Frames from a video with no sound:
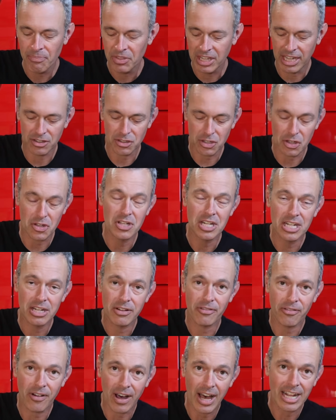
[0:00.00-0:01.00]
And so you need to
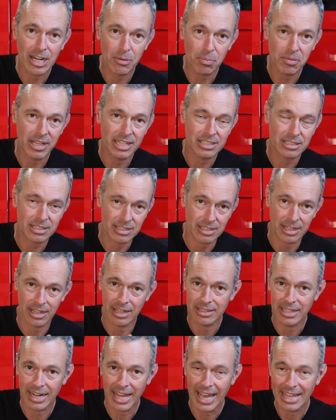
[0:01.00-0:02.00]
find a place
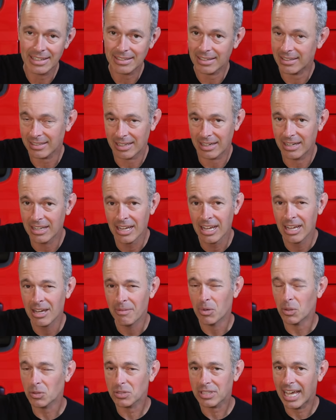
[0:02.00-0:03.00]
that has this. And
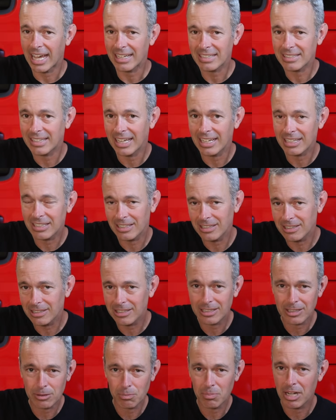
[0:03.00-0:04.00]
most gas
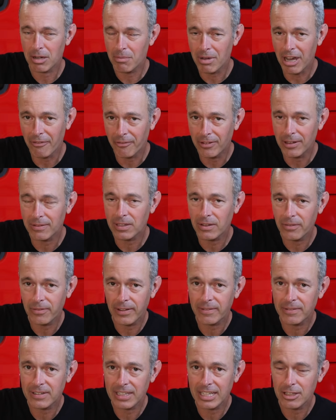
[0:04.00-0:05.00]
stations, it's been about
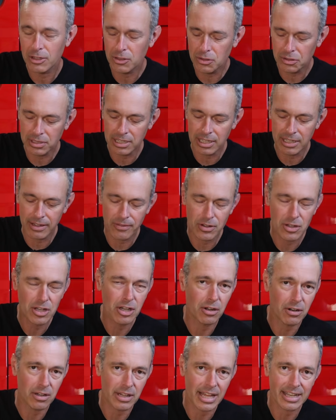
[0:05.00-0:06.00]
50-50. Usually if you can
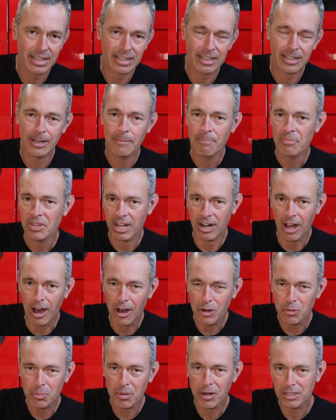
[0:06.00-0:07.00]
go to like an
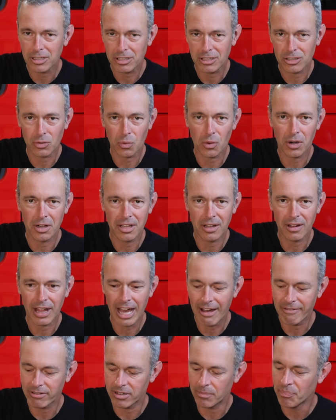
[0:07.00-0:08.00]
auto parts store, they'll
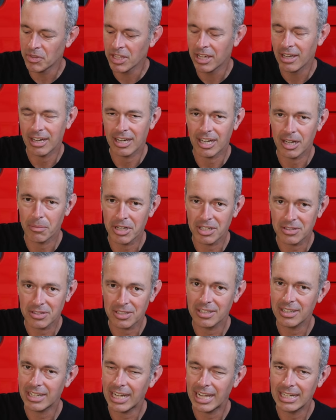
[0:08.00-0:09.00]
have them. But it's
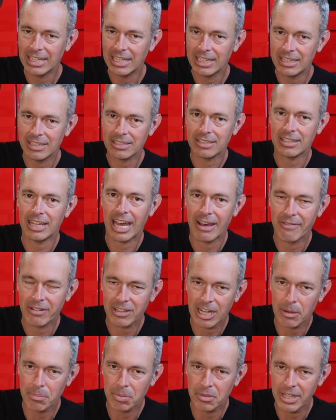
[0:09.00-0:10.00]
a good idea just to have a
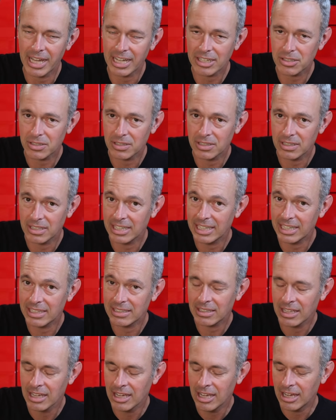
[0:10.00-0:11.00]
couple extra of
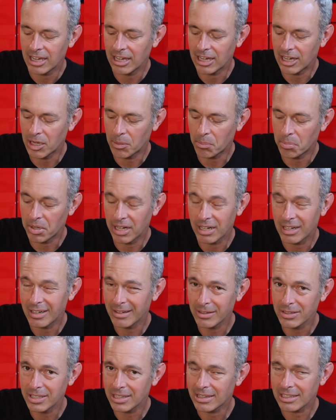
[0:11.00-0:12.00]
these. But
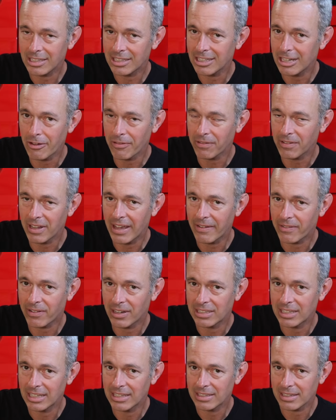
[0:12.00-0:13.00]
know that the shelf life
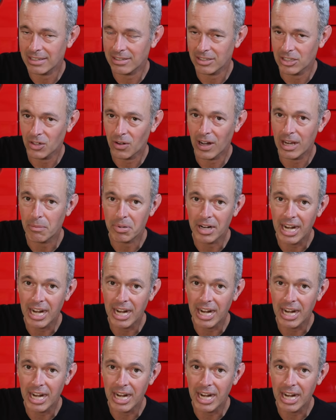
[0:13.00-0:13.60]
on these isn't great.